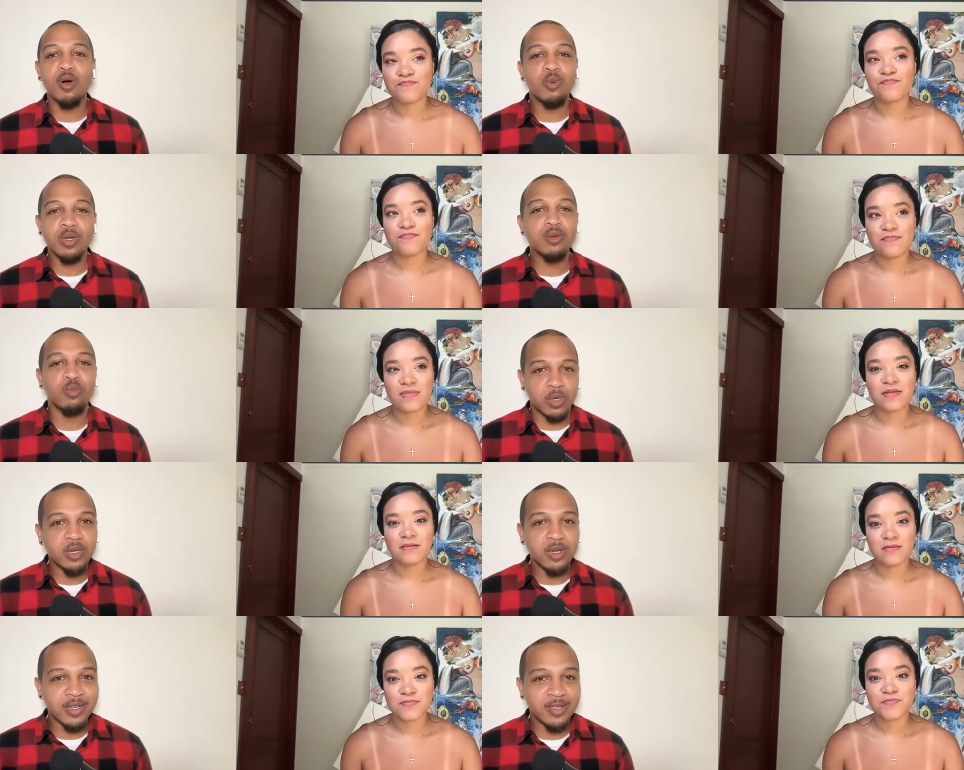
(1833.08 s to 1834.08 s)
Speaker 1: when when
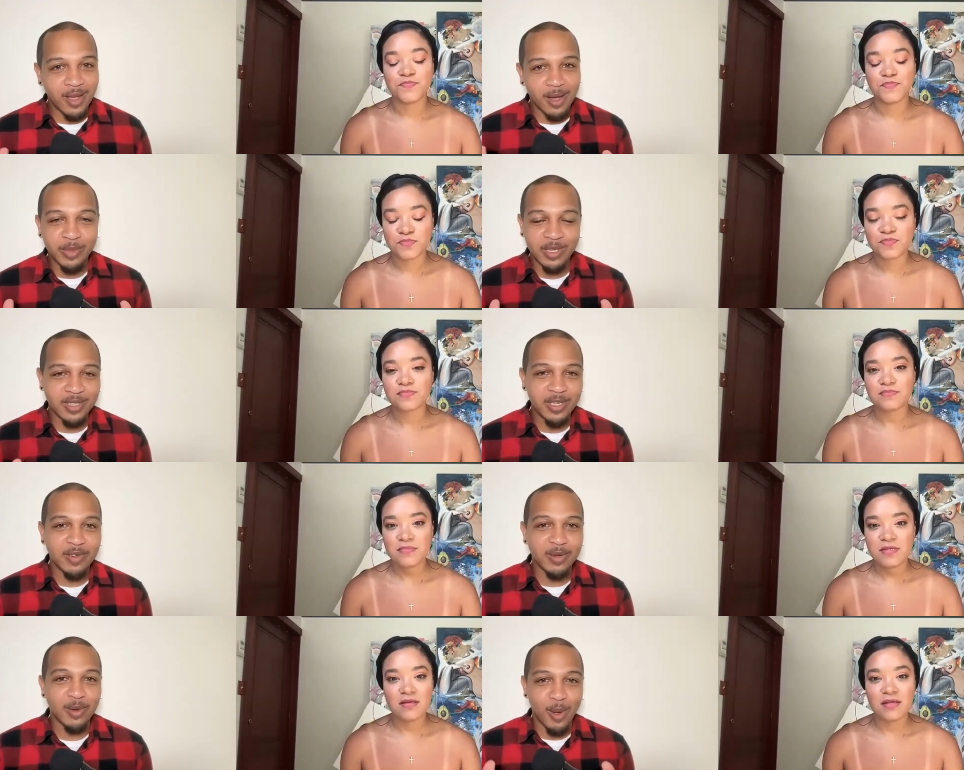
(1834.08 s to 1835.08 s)
it's time to leave it
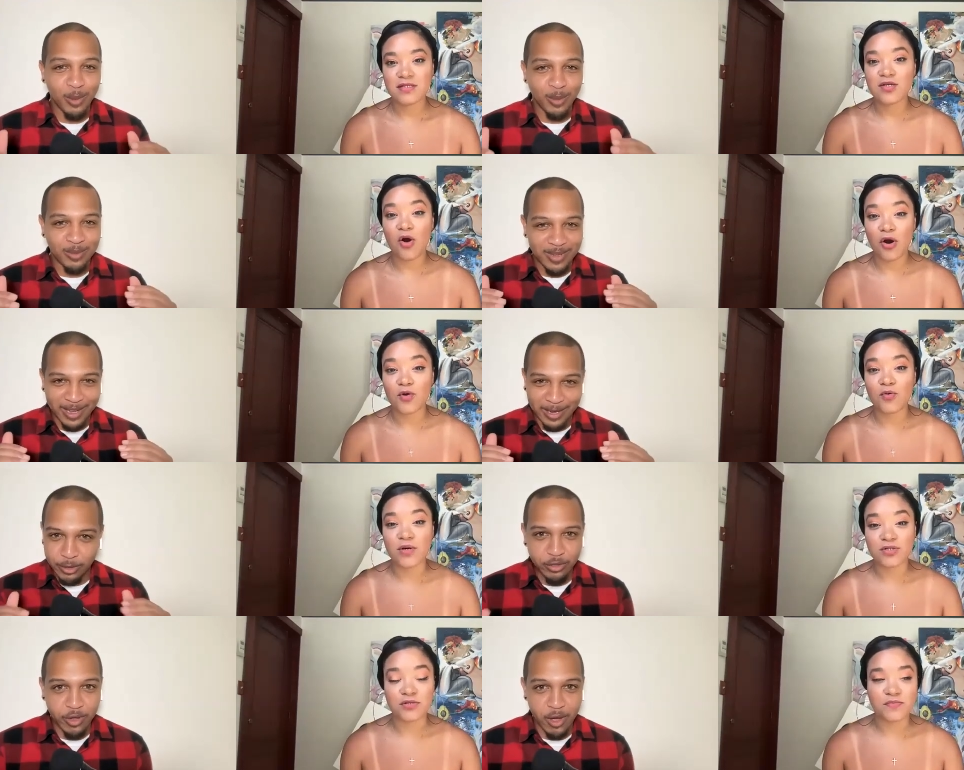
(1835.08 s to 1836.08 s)
alone and it's
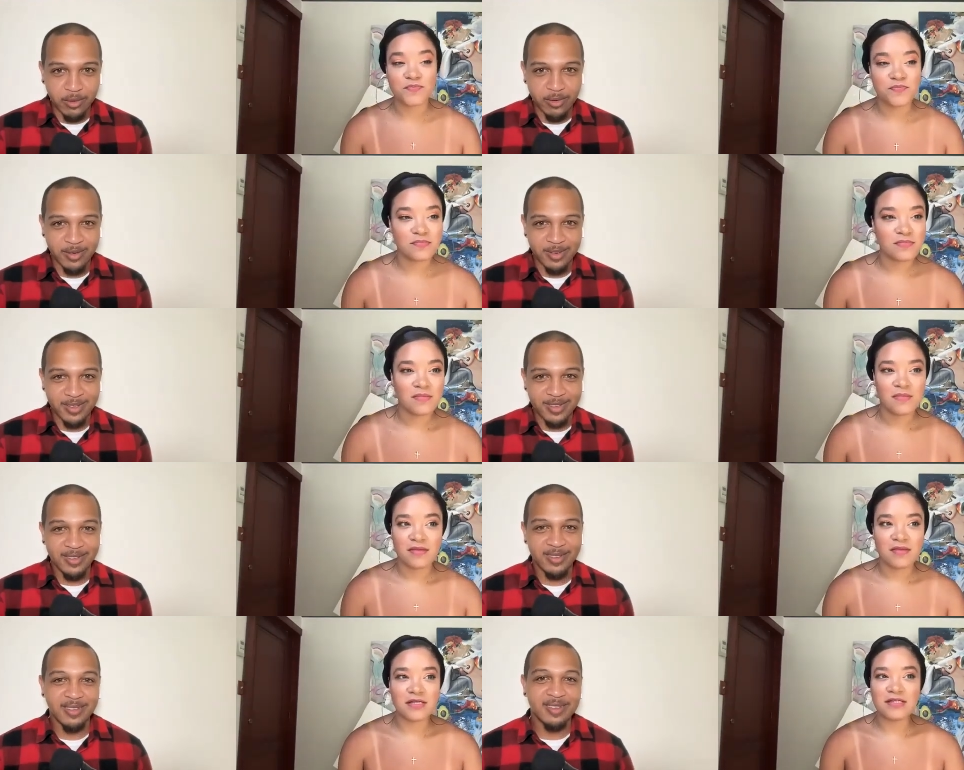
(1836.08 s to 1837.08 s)
done?
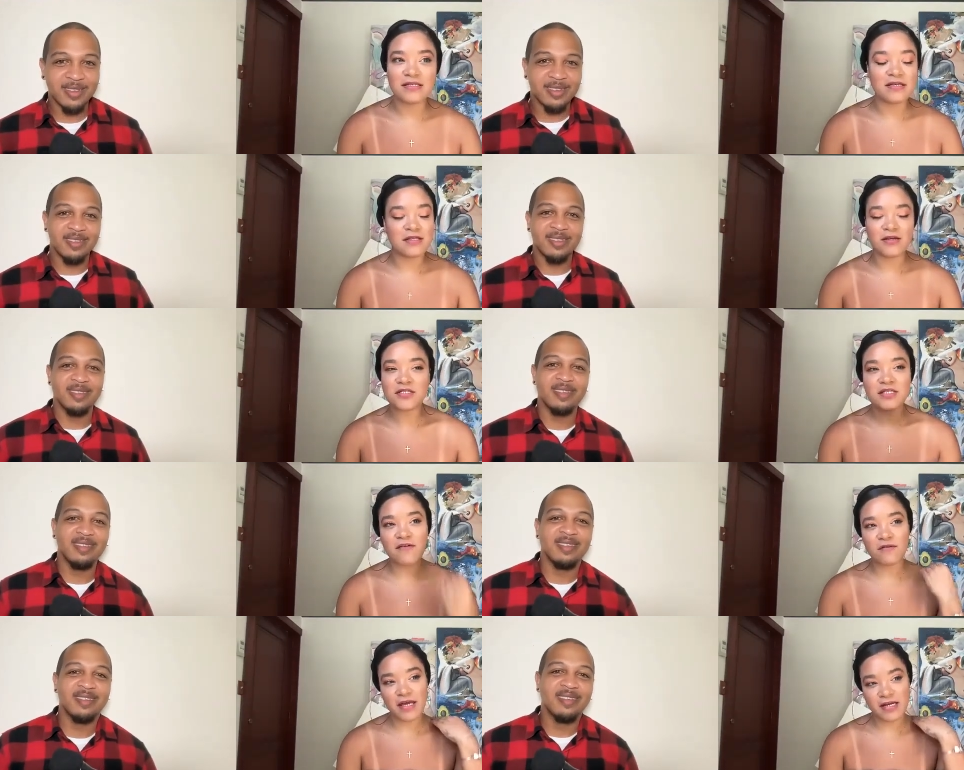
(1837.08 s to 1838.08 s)
Speaker 2: There's it, there's
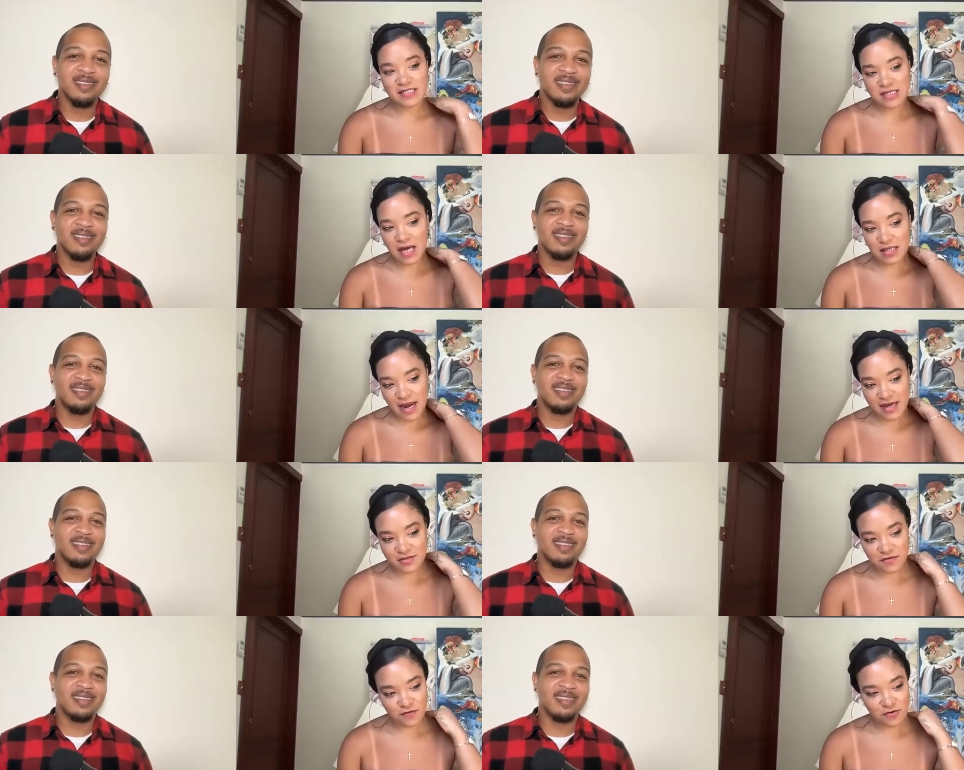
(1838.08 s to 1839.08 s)
never like a solid
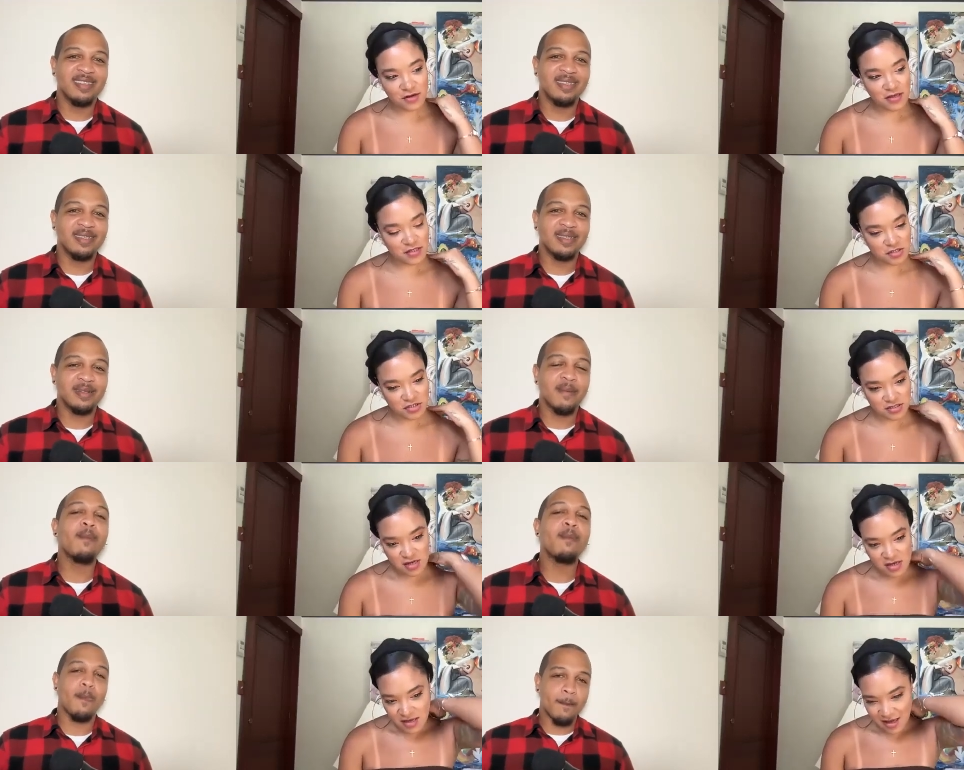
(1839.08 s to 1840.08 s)
answer for it. It's just,
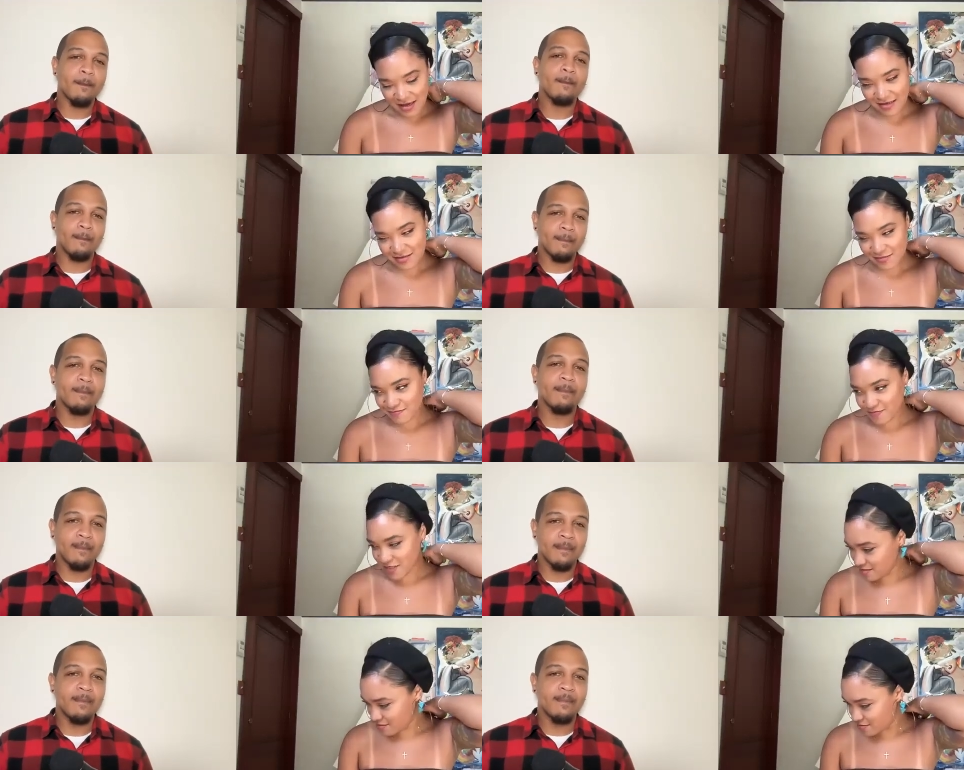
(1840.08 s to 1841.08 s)
I guess,
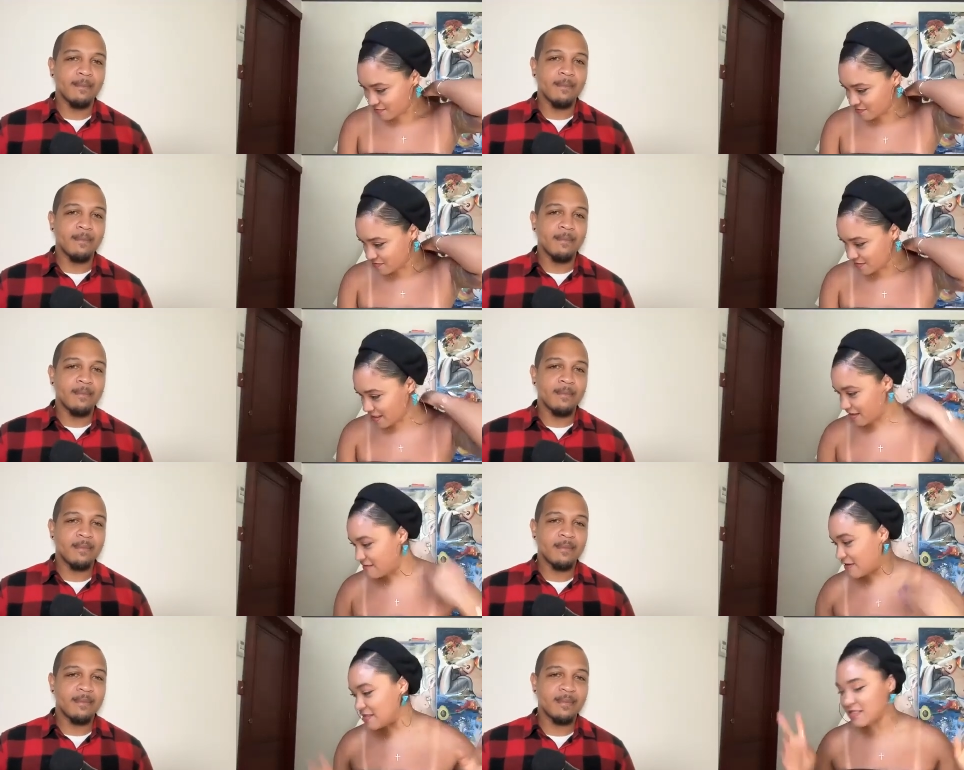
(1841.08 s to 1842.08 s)
I don't know. Like
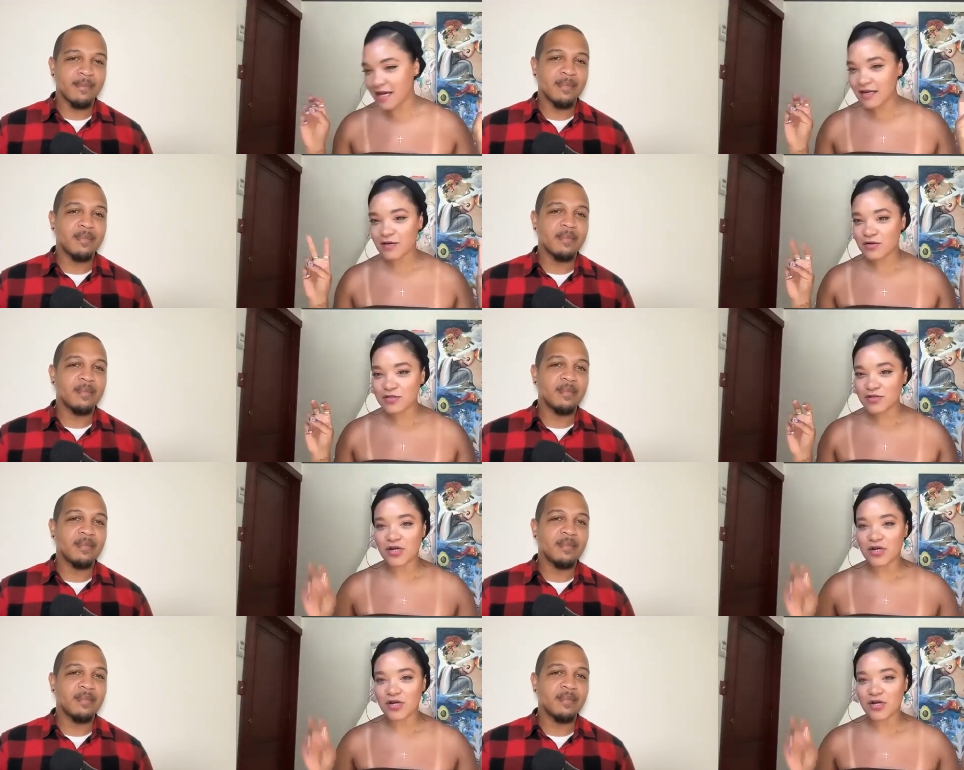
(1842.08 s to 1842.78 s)
in technical